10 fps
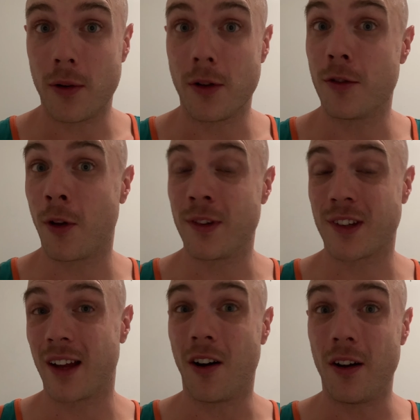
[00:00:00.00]
who's always
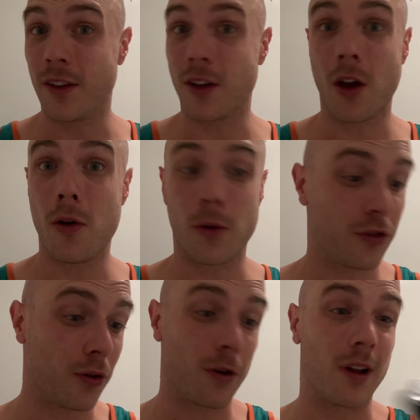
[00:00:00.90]
kind of on the go or
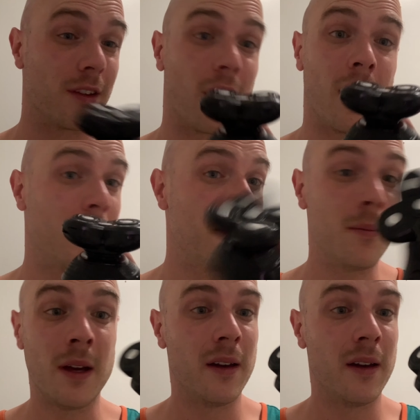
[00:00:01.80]
short on time,